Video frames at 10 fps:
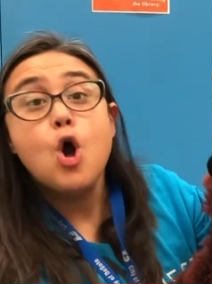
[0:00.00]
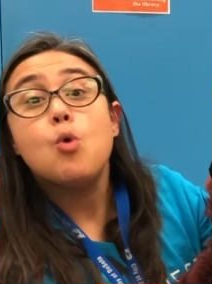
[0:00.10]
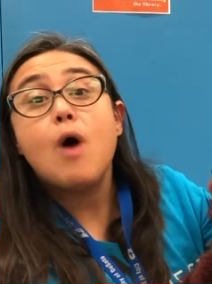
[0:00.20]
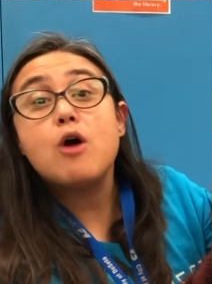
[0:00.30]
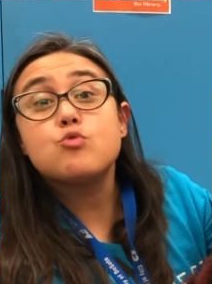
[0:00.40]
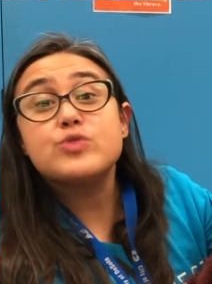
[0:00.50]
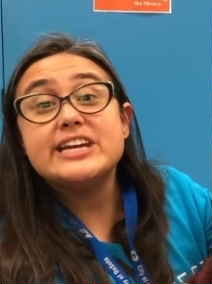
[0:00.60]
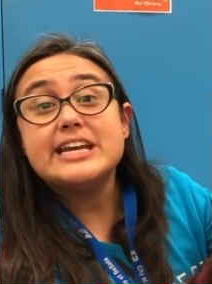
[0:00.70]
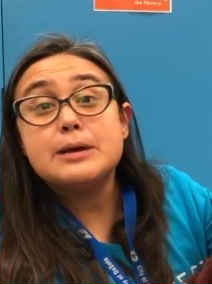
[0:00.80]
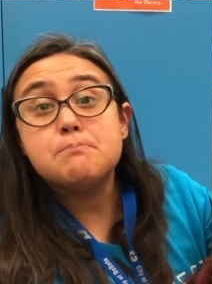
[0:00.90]
while
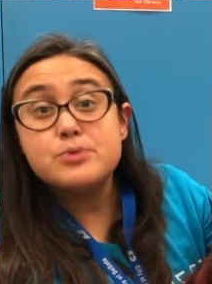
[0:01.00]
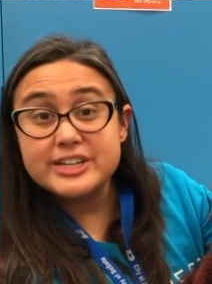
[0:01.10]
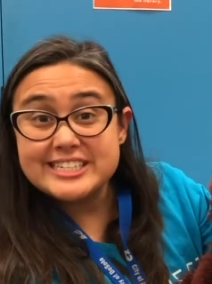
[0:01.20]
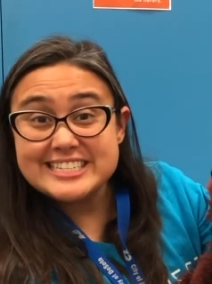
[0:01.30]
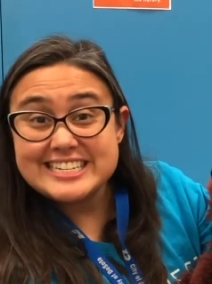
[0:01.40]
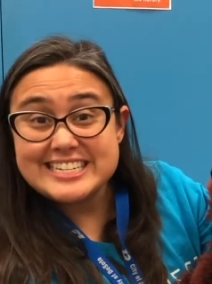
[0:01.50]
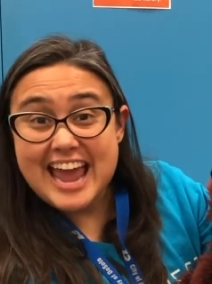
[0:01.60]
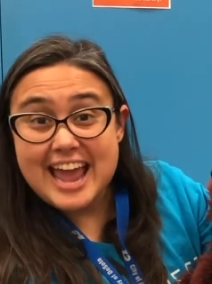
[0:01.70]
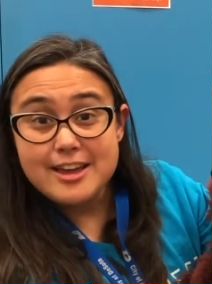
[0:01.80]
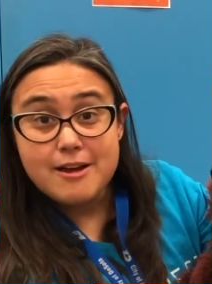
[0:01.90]
reading books
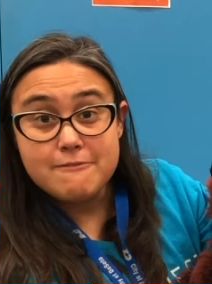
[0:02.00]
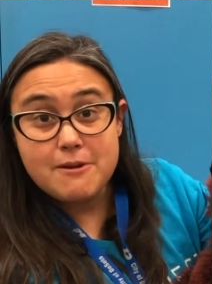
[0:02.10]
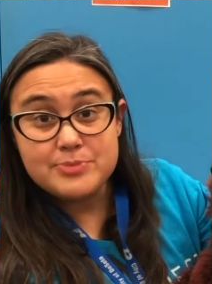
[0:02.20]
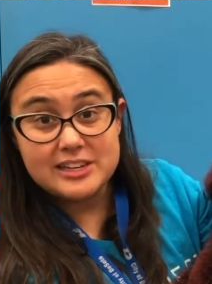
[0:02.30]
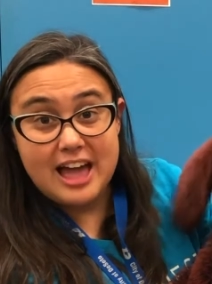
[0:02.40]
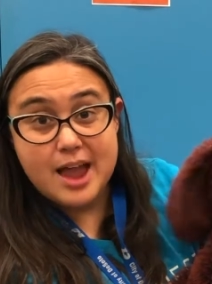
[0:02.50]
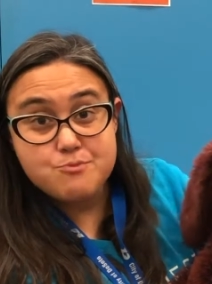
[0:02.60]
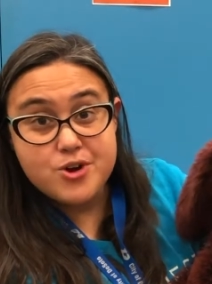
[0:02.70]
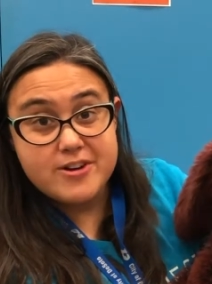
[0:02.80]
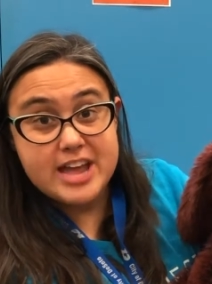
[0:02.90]
today from the
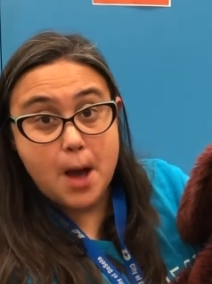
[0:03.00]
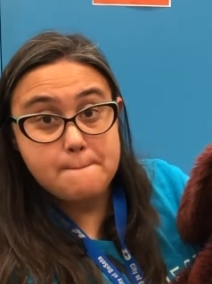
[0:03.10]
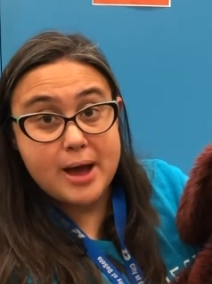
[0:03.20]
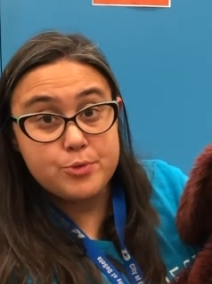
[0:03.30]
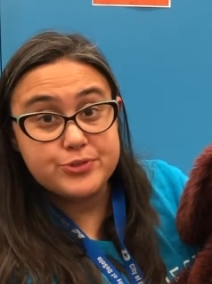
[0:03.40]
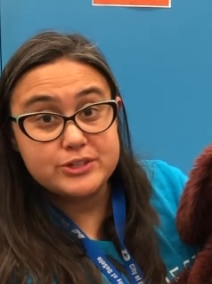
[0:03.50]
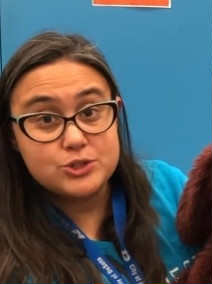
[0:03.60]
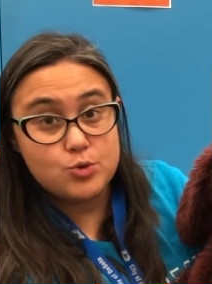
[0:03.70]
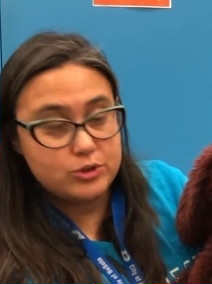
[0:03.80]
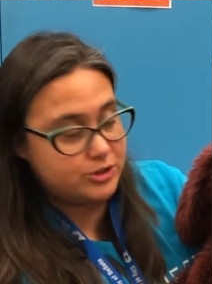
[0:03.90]
library about the
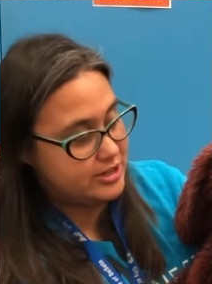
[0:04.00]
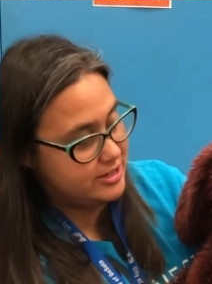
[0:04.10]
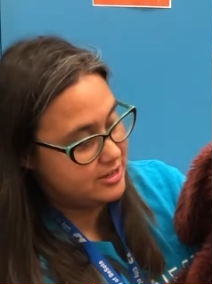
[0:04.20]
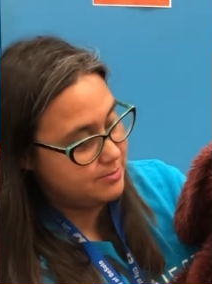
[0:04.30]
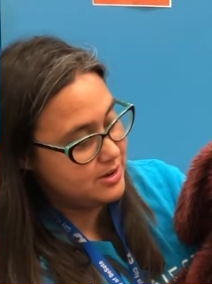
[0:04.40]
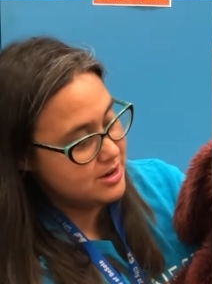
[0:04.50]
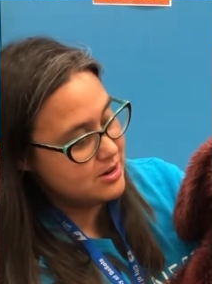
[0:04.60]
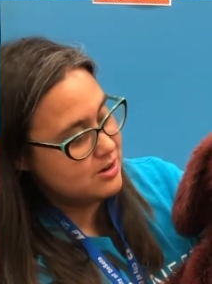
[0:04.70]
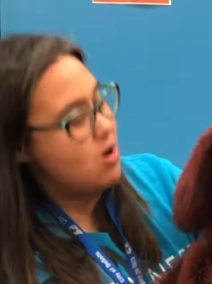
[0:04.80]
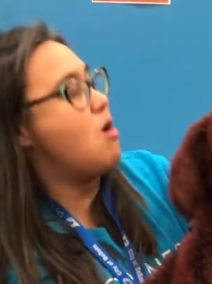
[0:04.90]
solar system.
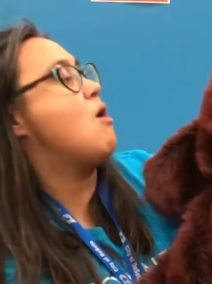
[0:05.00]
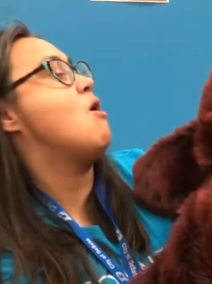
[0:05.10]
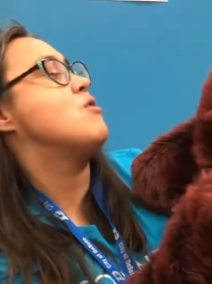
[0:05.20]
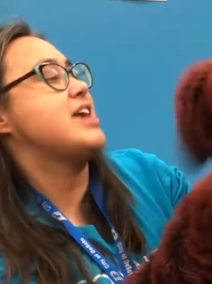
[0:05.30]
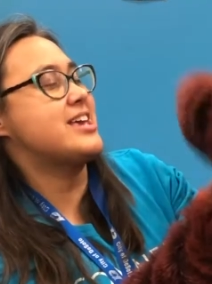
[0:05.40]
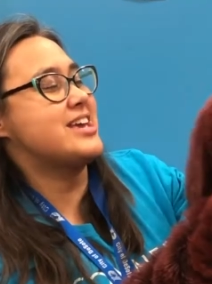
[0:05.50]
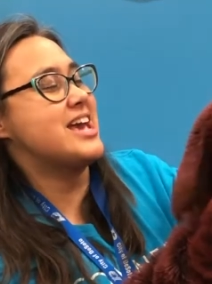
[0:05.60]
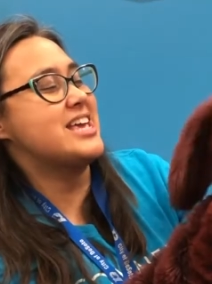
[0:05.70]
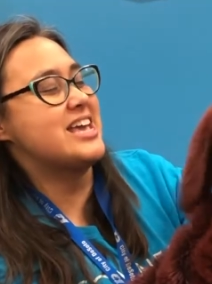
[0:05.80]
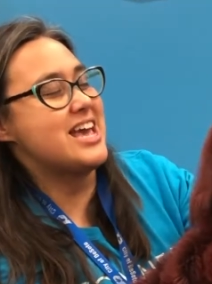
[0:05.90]
Oh,
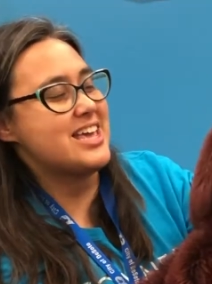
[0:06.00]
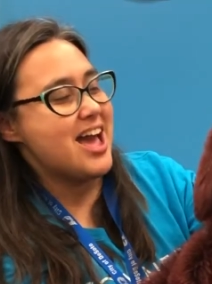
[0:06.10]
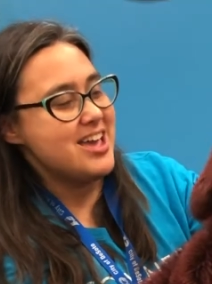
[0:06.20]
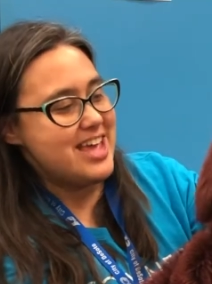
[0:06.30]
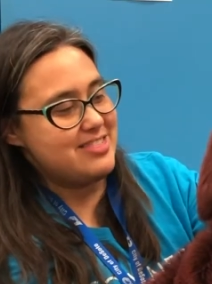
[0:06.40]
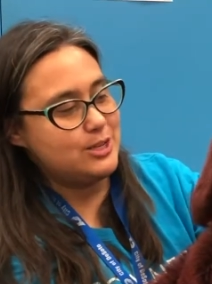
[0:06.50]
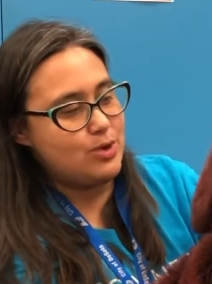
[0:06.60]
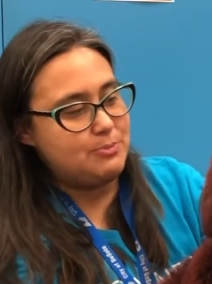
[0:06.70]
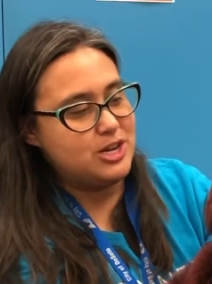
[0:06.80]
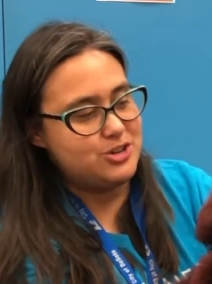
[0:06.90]
yeah. That's what
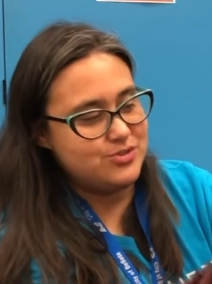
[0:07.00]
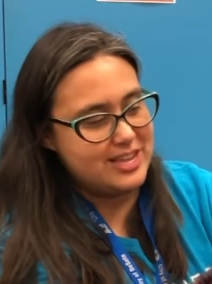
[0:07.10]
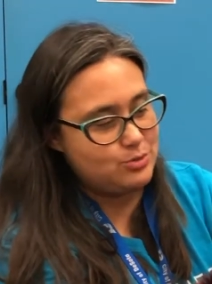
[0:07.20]
I'm gonna do.